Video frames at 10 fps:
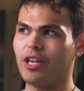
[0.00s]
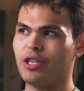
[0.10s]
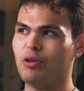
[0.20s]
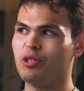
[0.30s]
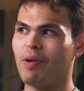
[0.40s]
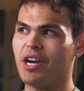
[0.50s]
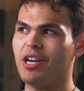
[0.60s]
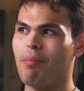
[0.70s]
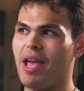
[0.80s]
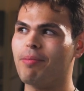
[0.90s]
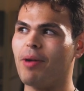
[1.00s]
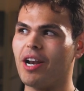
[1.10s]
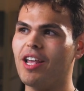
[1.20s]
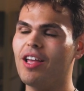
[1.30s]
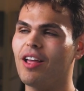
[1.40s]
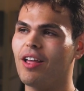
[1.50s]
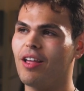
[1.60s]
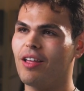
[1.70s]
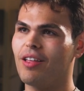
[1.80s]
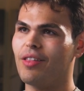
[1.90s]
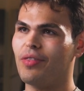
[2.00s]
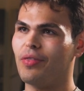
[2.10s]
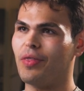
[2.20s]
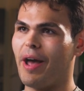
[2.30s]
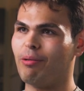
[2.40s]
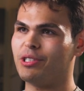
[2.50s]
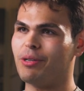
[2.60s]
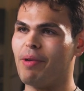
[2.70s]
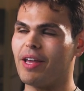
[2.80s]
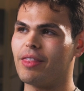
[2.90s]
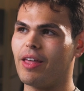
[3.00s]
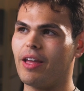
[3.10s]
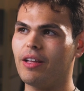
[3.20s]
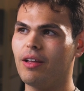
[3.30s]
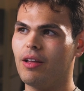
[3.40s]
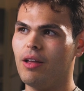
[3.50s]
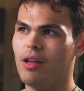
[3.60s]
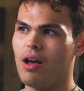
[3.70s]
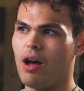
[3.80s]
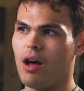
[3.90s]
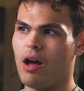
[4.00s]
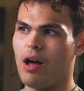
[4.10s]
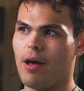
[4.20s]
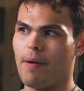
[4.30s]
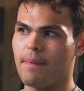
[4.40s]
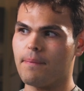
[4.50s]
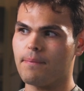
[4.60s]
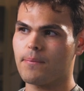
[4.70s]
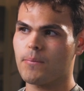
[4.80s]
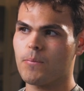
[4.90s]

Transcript: Use money to make money. That was a big thing. Best